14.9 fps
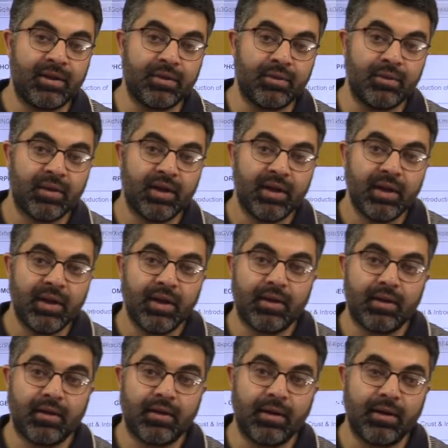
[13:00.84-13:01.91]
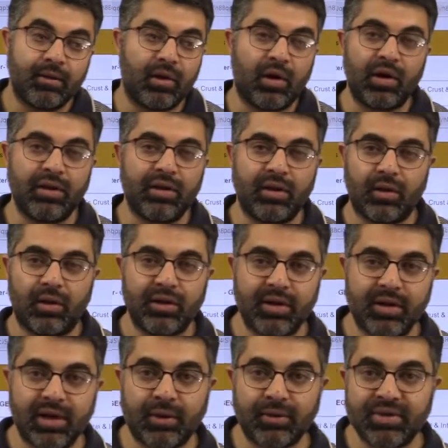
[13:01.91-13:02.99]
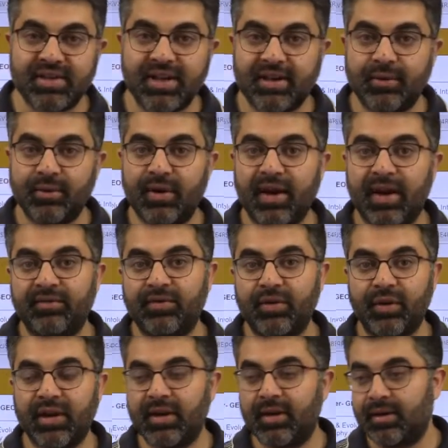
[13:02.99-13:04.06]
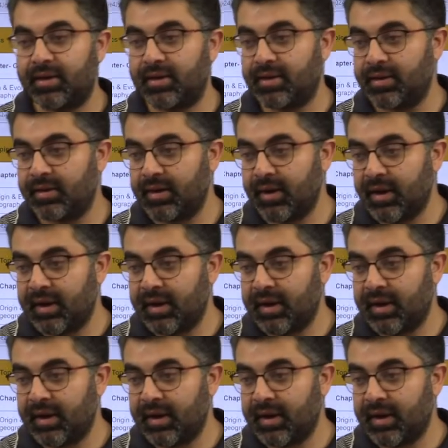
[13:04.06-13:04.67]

to, all the doubts that you have, you can